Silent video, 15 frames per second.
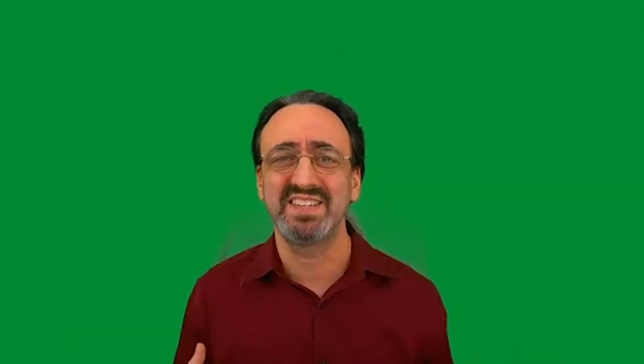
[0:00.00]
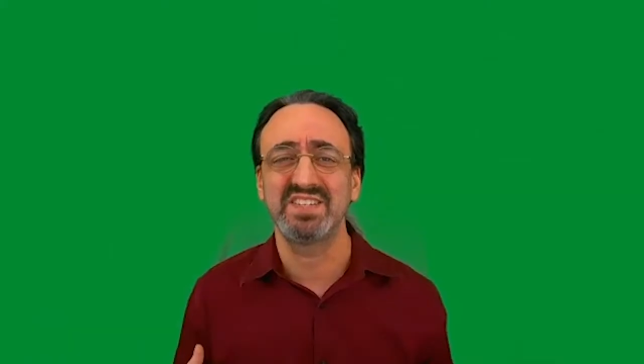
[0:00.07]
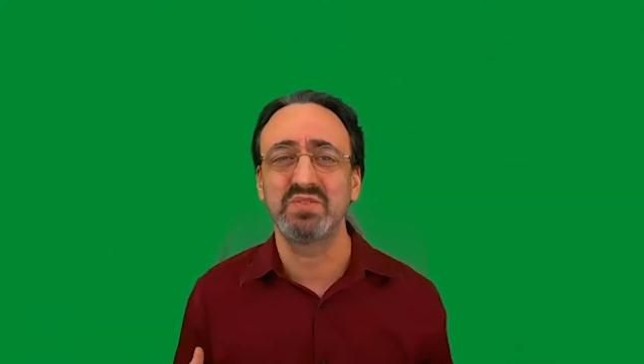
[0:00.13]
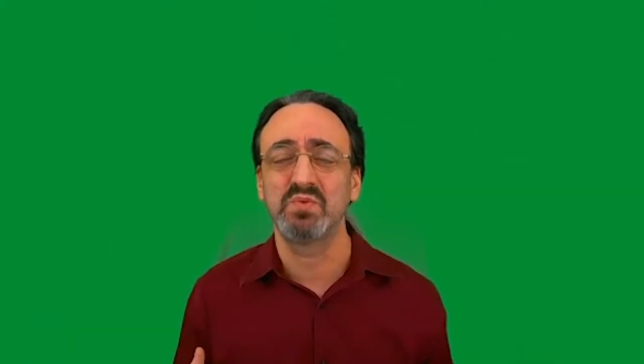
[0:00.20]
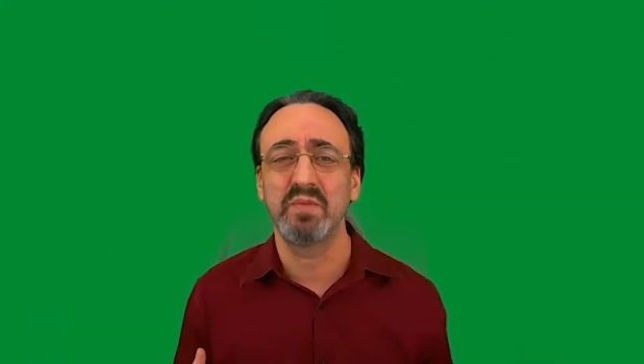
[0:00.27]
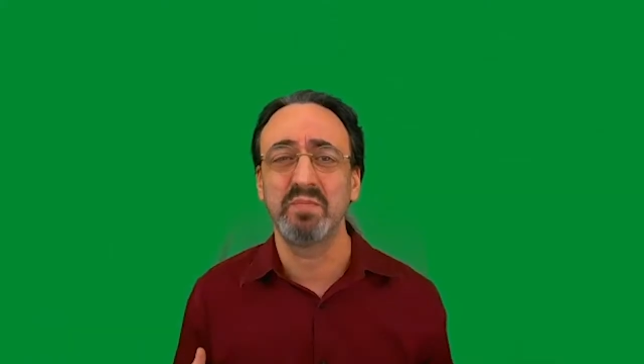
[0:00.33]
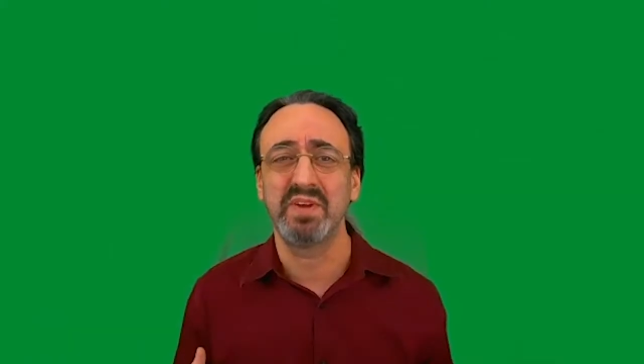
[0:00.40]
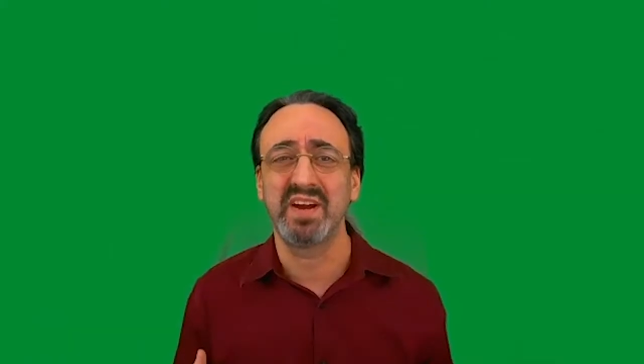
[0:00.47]

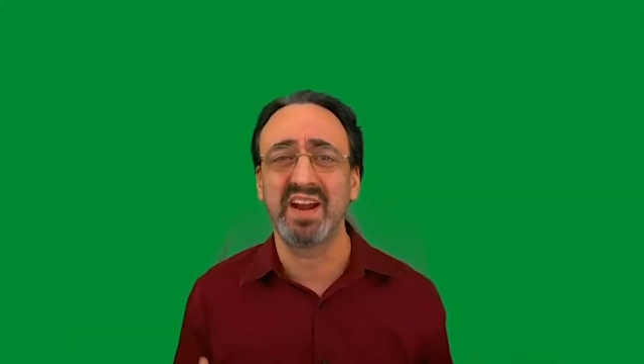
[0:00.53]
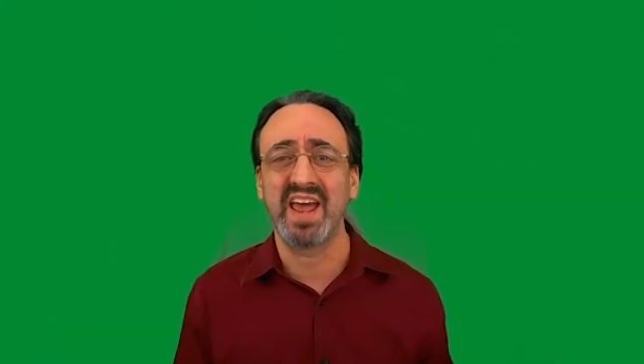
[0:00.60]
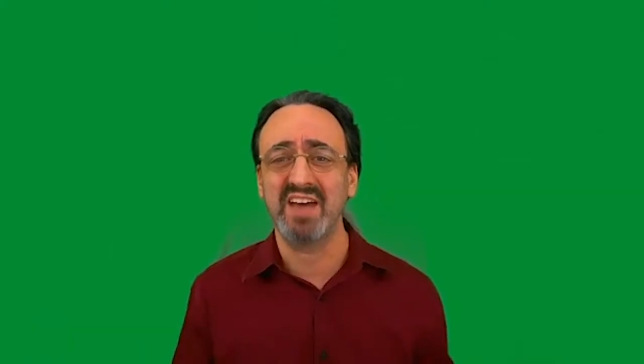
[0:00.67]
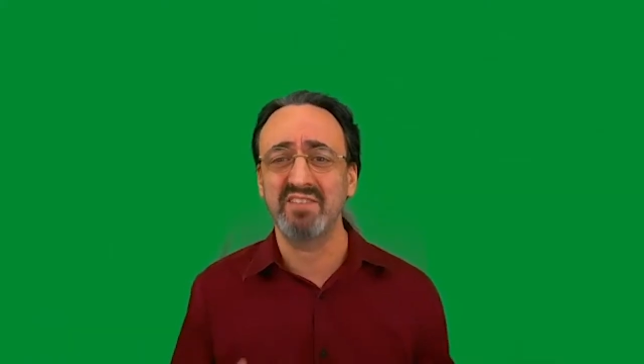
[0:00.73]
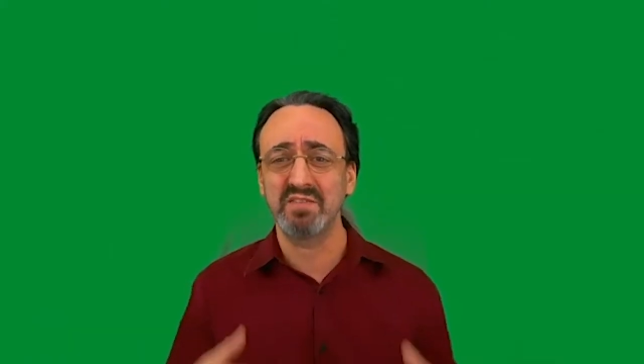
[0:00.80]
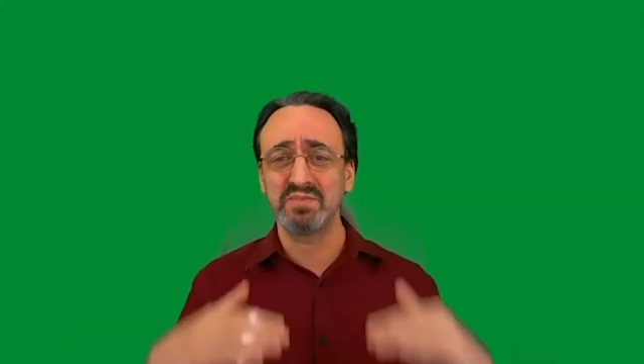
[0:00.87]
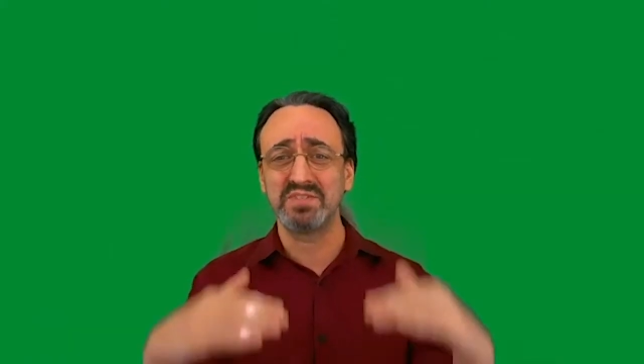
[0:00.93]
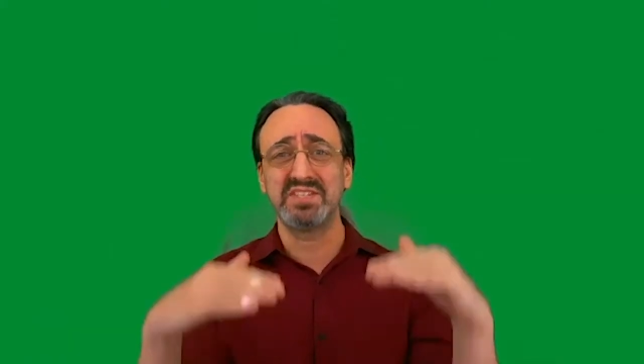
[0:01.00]
women, and I have
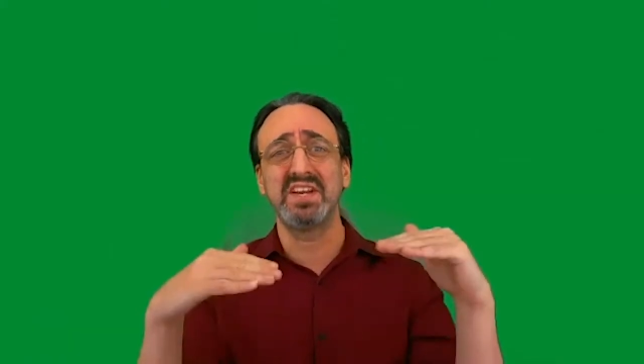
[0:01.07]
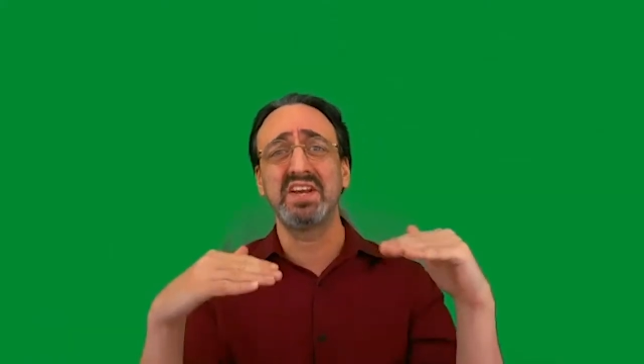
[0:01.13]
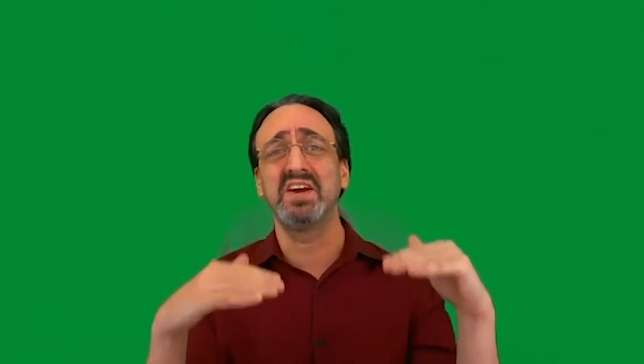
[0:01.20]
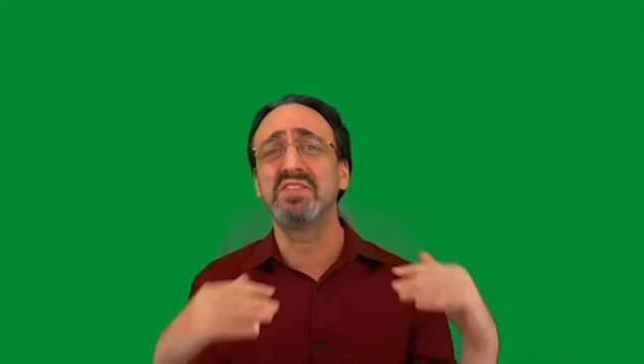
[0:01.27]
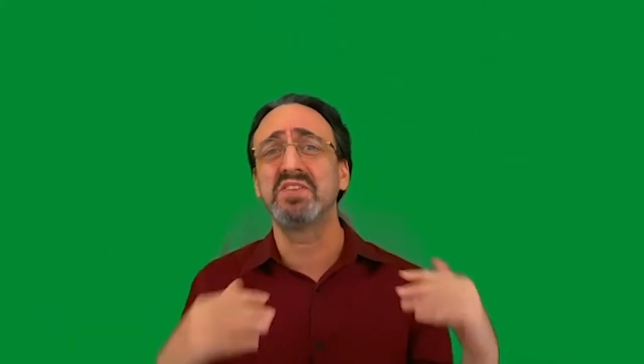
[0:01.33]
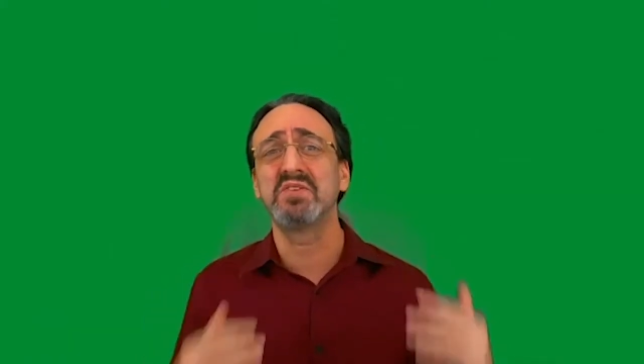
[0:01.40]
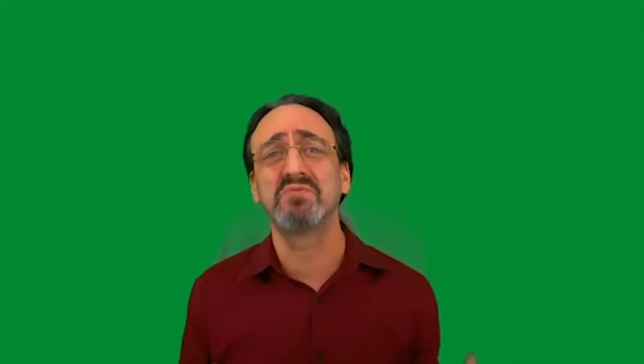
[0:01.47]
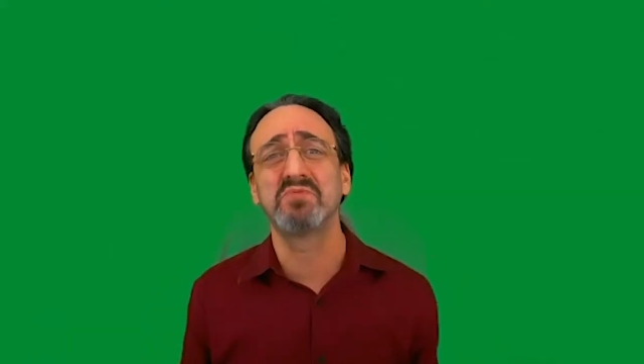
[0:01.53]
them sitting on
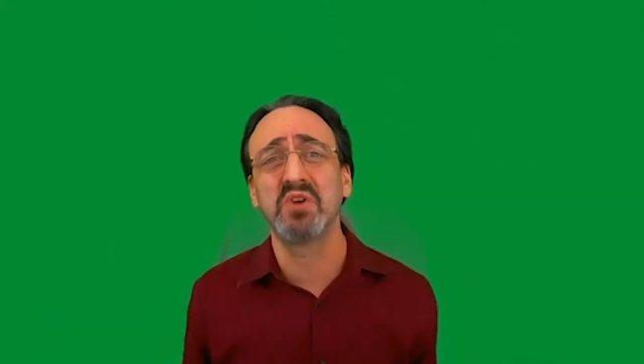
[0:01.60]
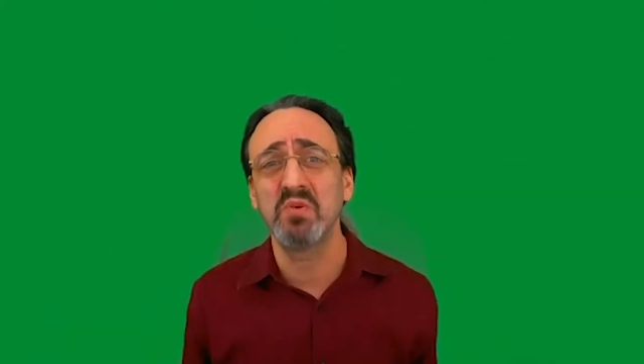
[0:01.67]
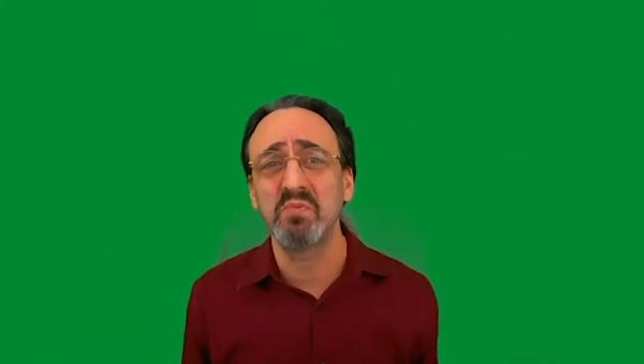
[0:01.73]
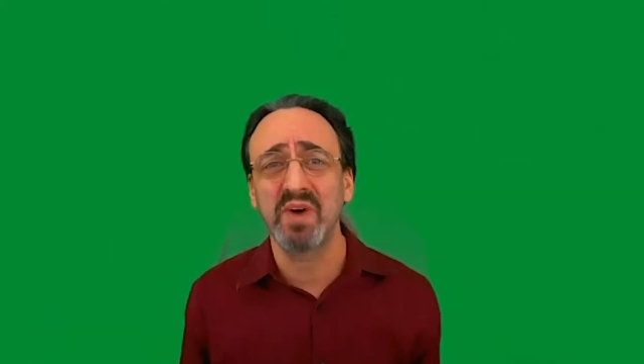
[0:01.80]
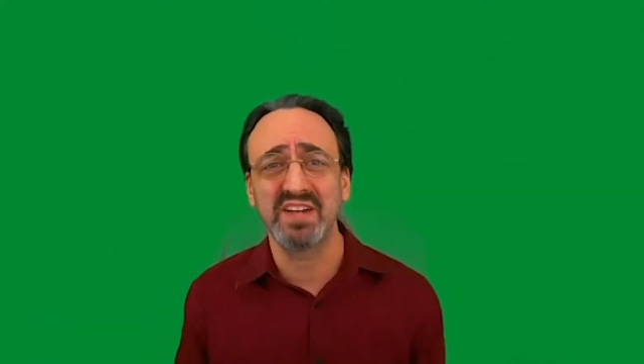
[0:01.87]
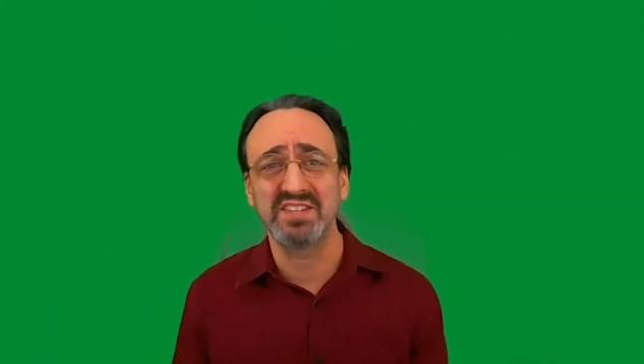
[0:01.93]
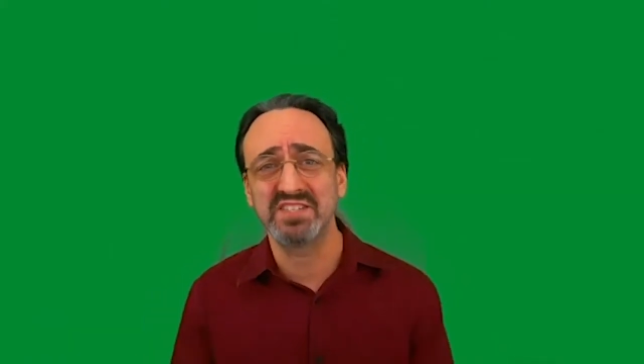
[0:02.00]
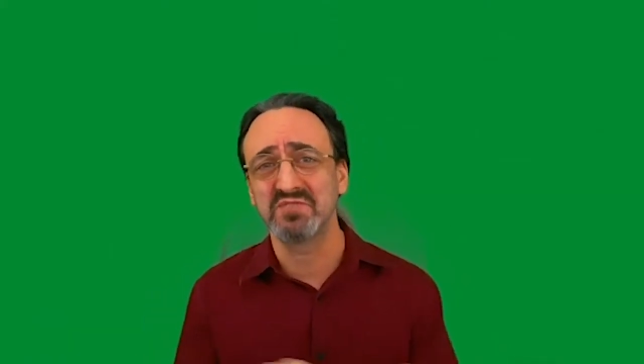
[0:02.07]
their
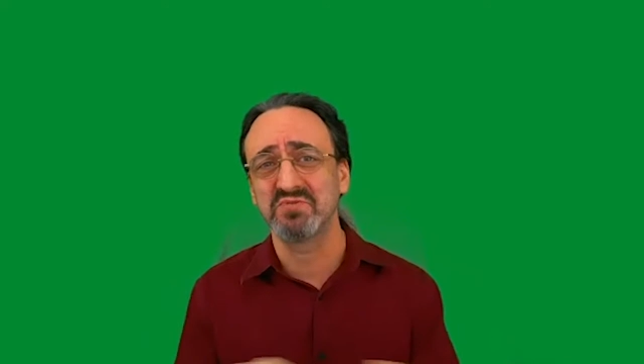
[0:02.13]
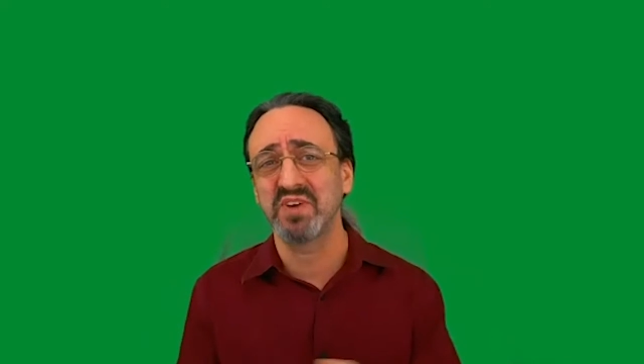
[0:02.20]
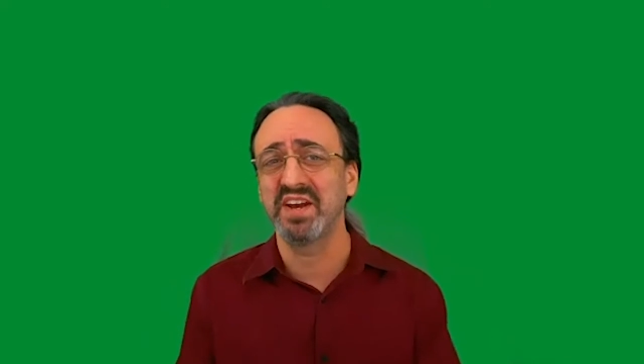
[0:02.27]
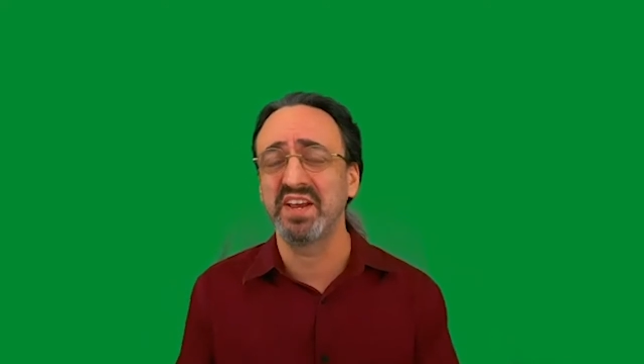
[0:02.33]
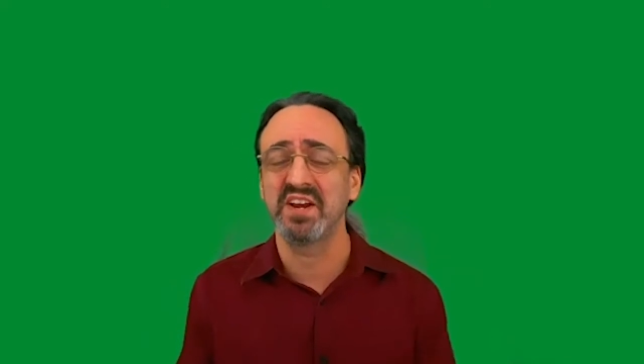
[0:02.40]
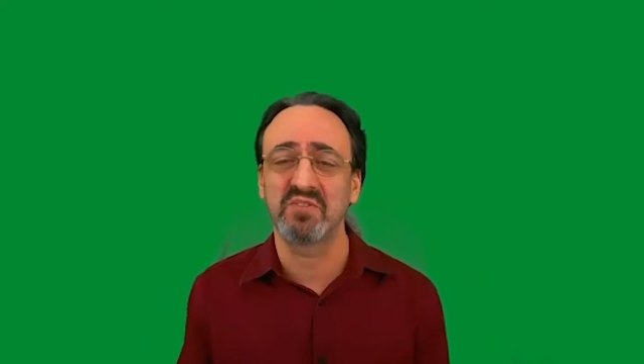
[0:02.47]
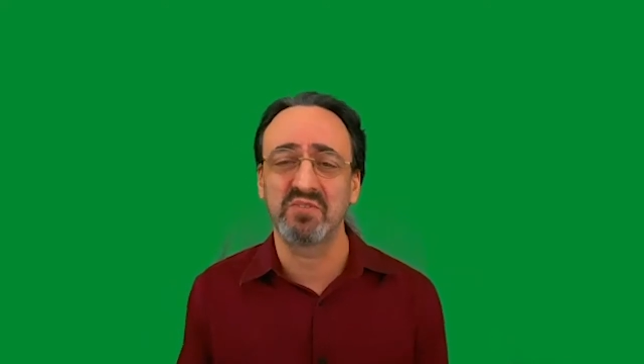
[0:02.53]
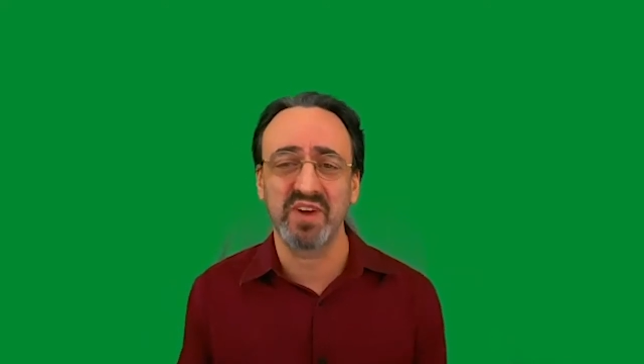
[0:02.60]
robots and
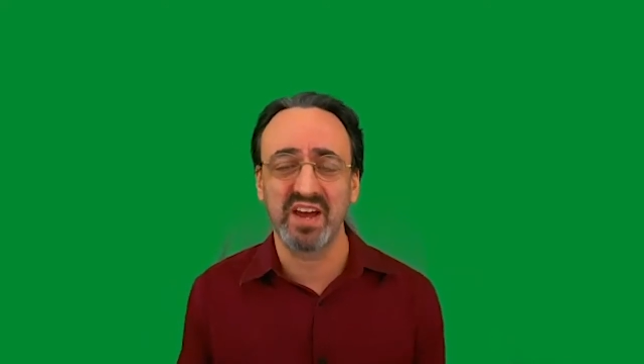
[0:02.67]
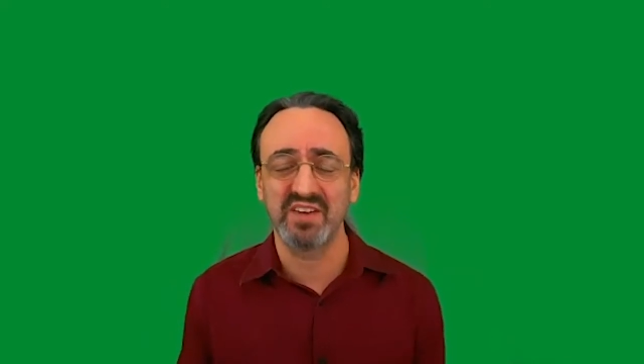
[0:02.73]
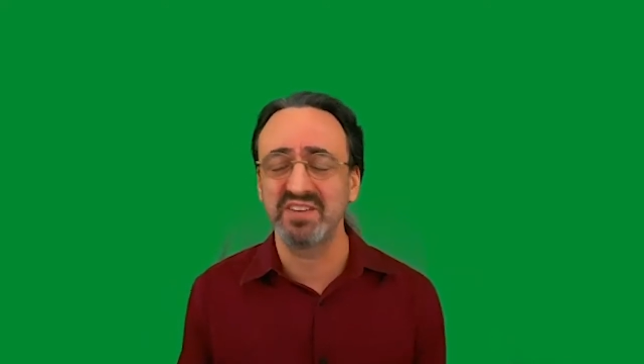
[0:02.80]
riding around.